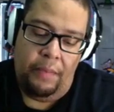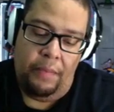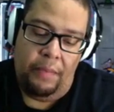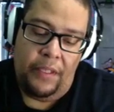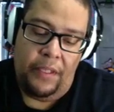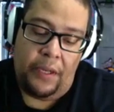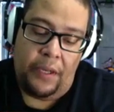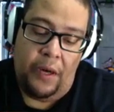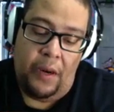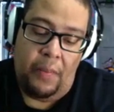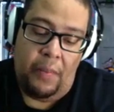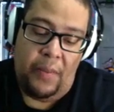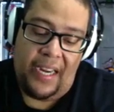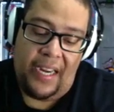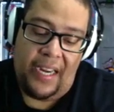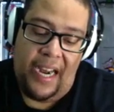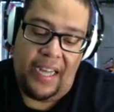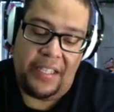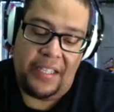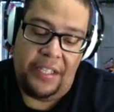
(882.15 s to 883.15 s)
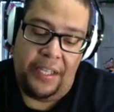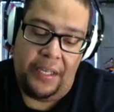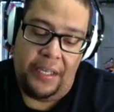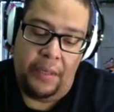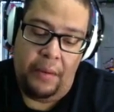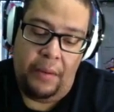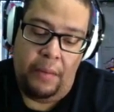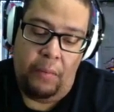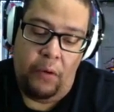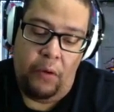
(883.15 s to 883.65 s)
is called Makashi,
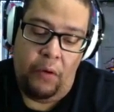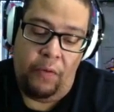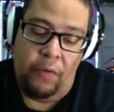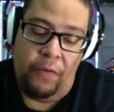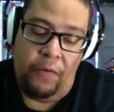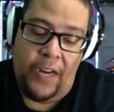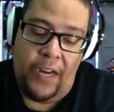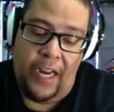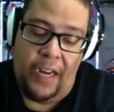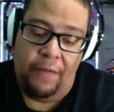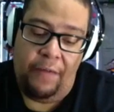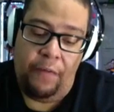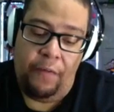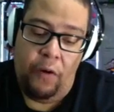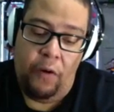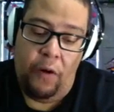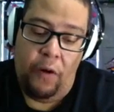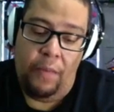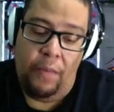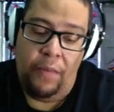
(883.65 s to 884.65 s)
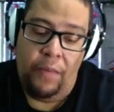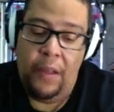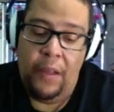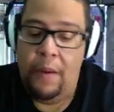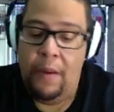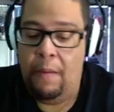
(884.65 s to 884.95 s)
more refined form.